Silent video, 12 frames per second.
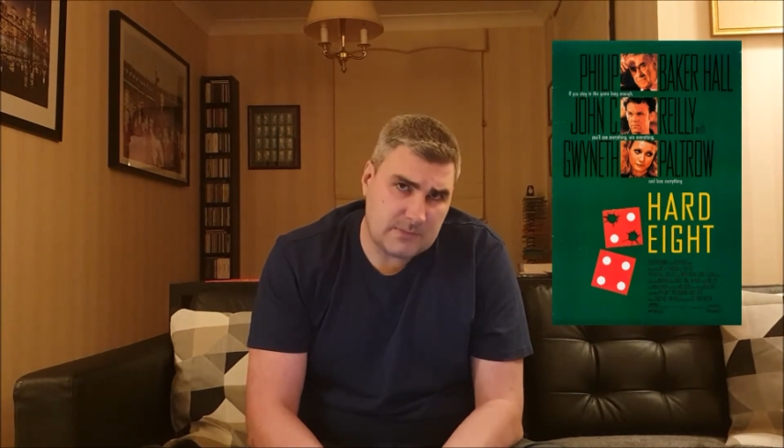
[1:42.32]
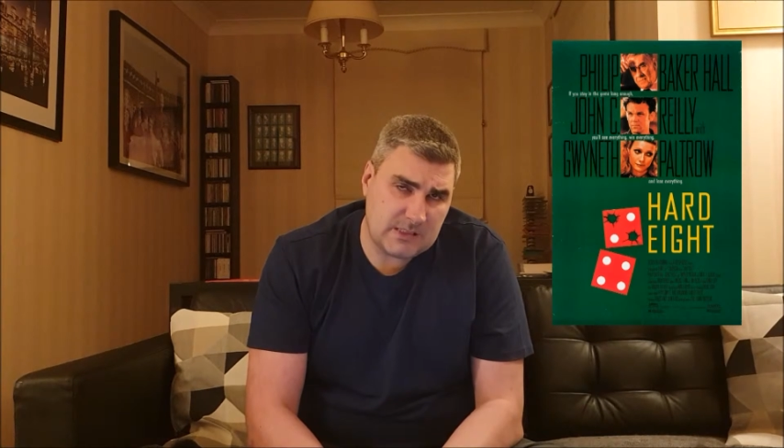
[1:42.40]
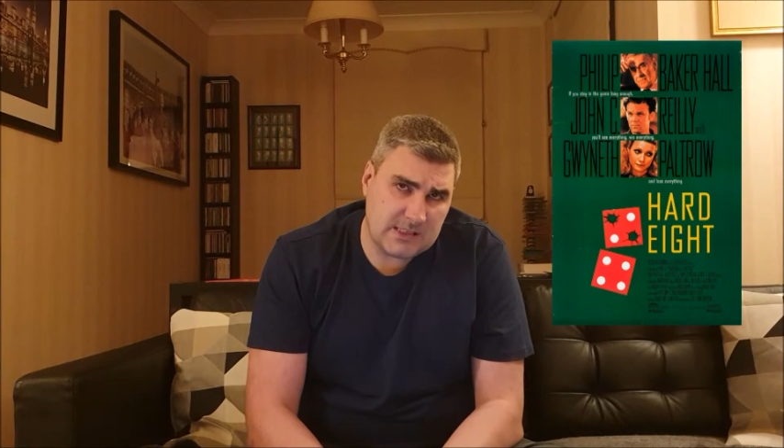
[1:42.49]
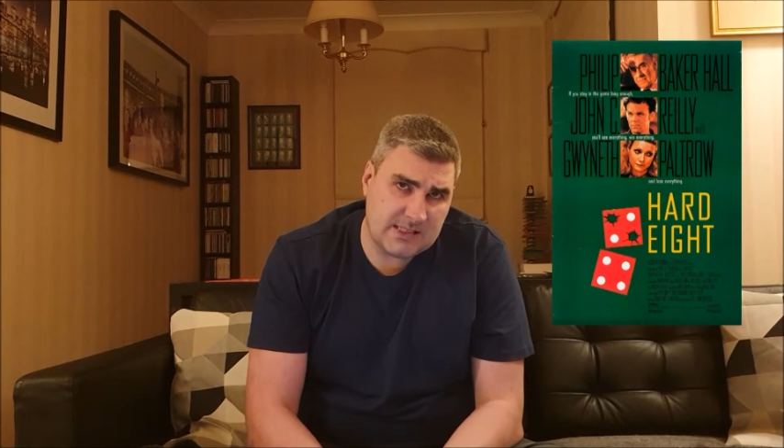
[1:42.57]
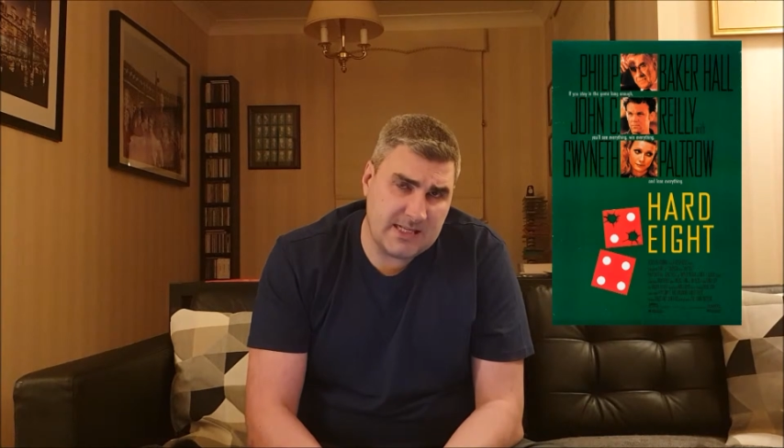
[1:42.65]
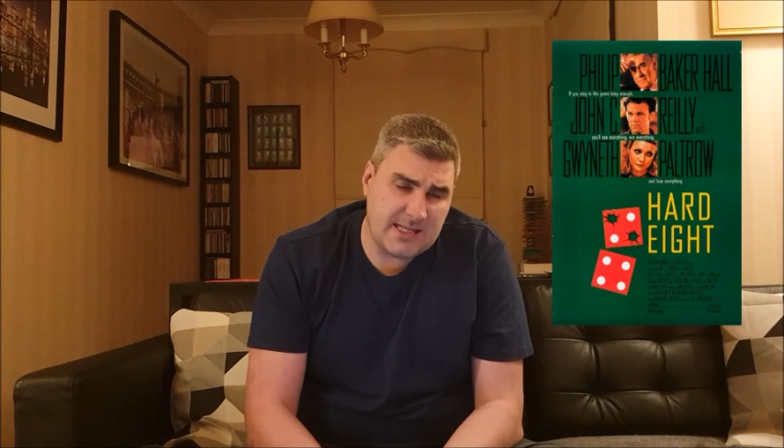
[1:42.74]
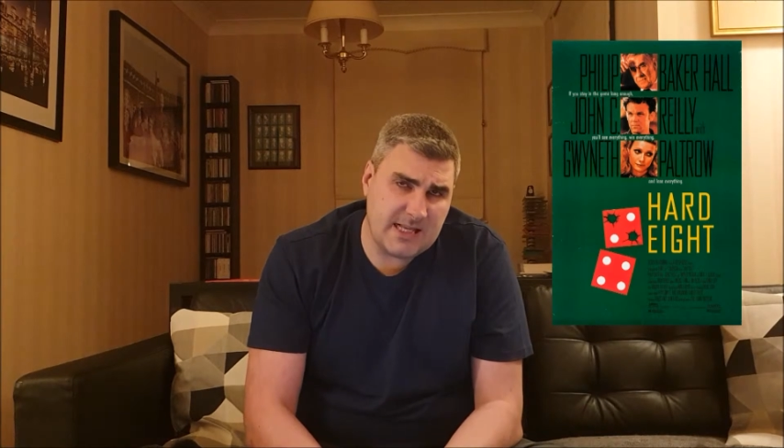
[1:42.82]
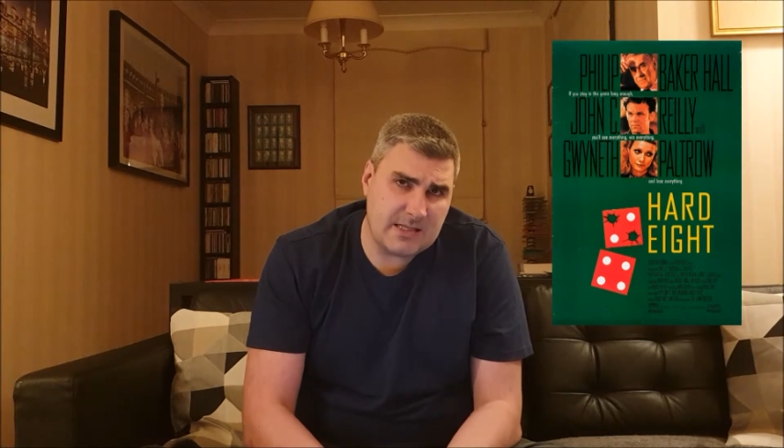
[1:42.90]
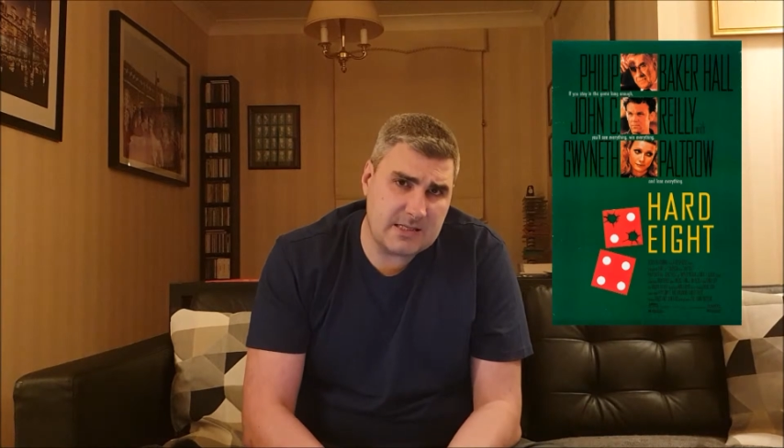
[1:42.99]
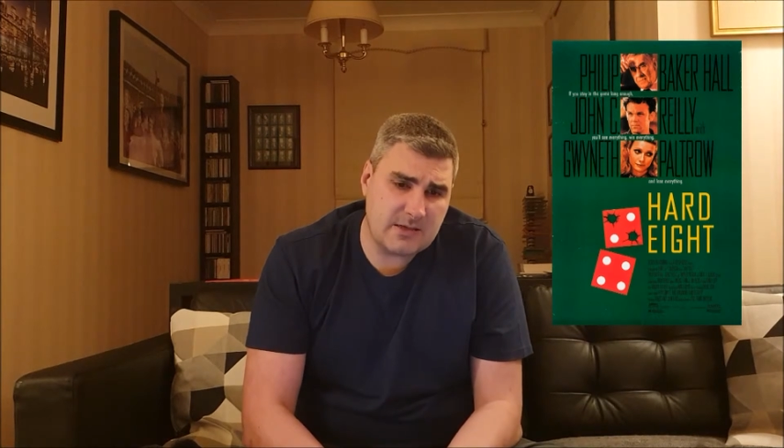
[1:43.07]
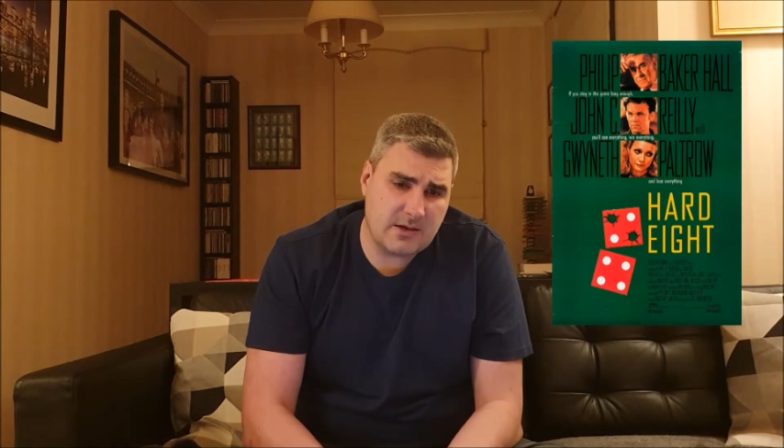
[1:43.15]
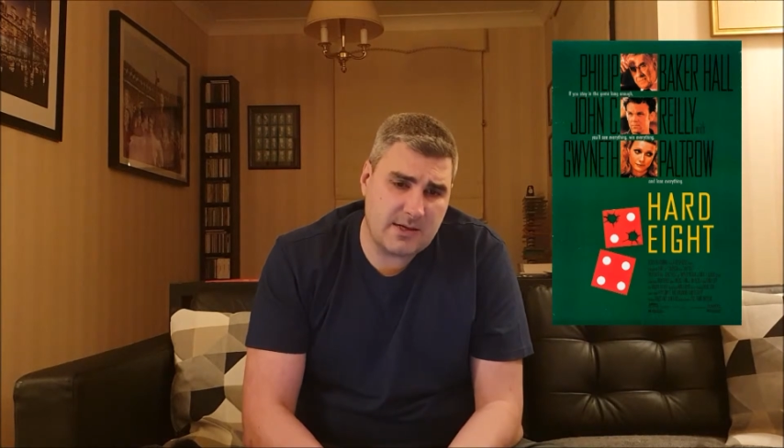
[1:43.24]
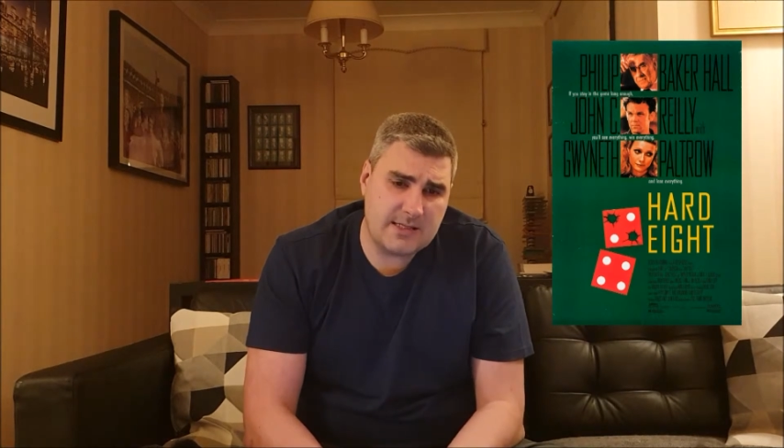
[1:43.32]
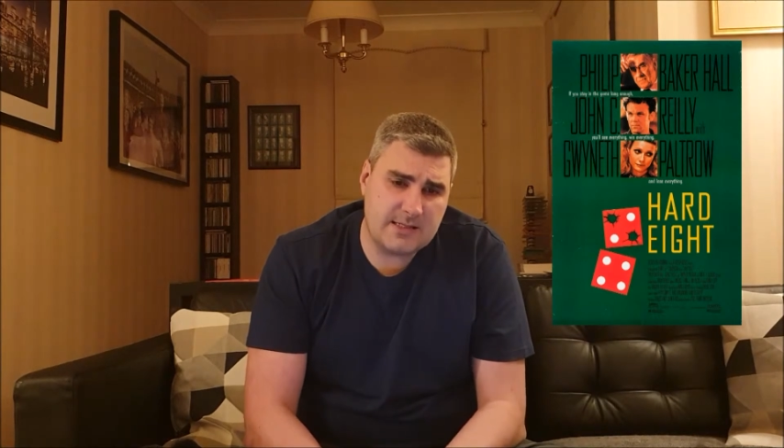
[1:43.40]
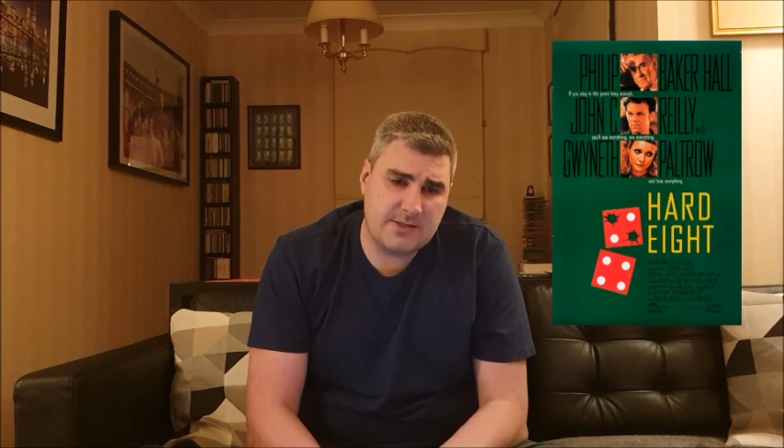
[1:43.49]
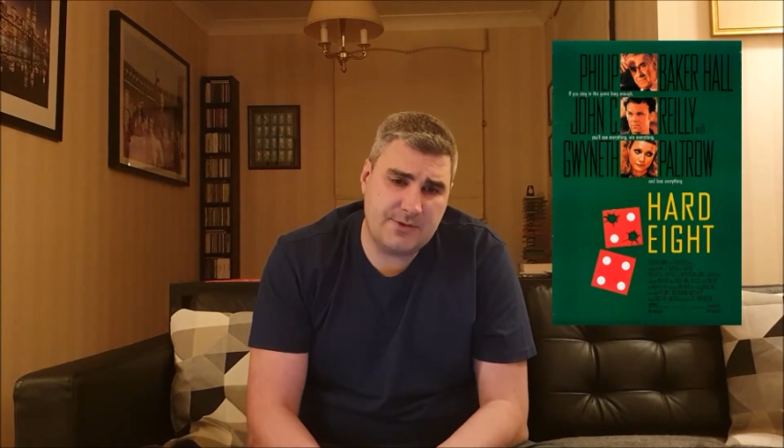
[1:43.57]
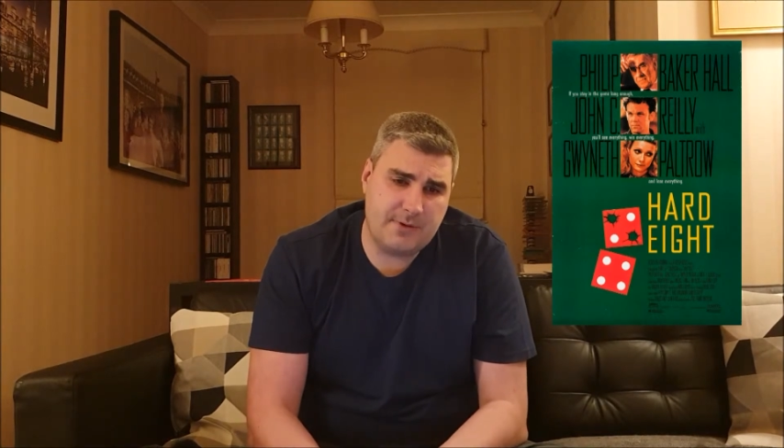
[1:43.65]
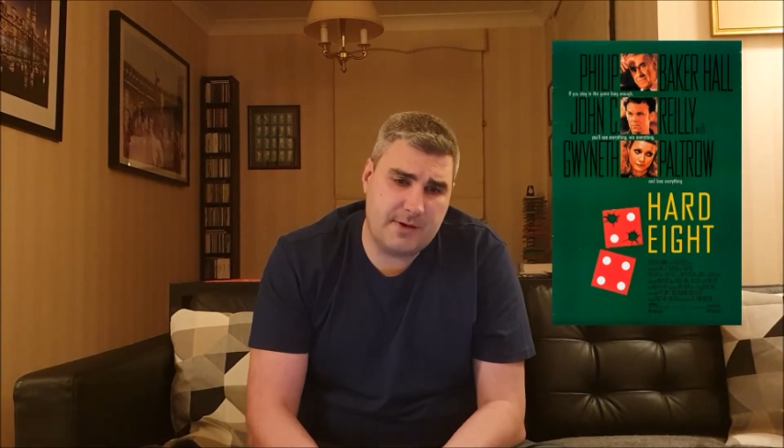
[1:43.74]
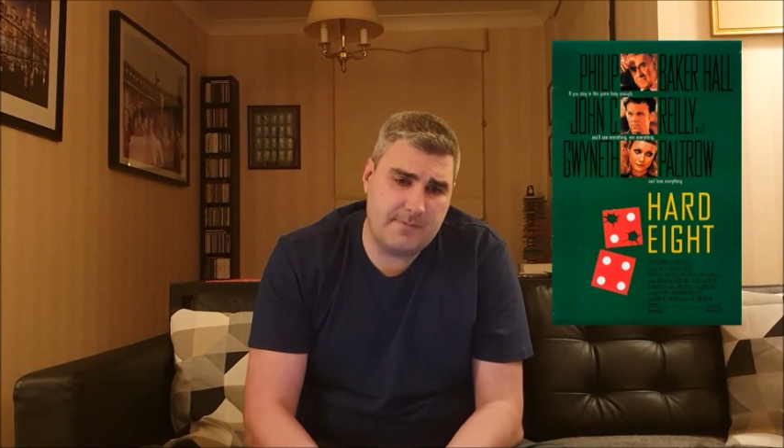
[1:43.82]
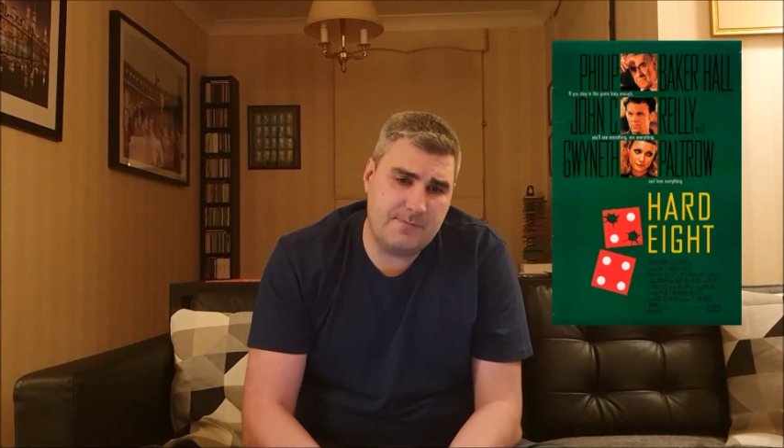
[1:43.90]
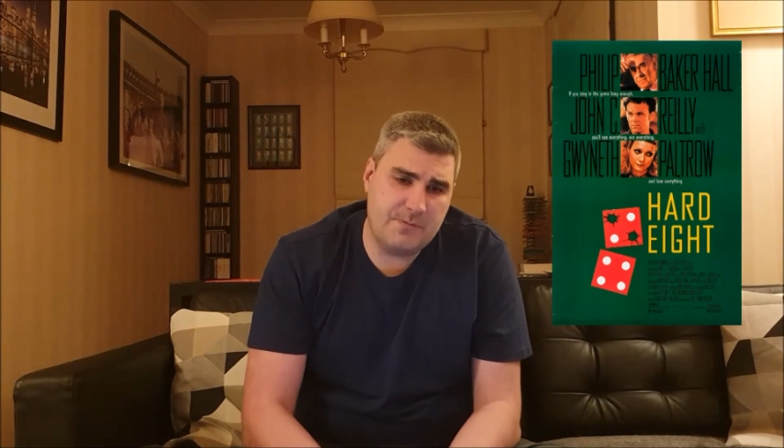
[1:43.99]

Sydney decides to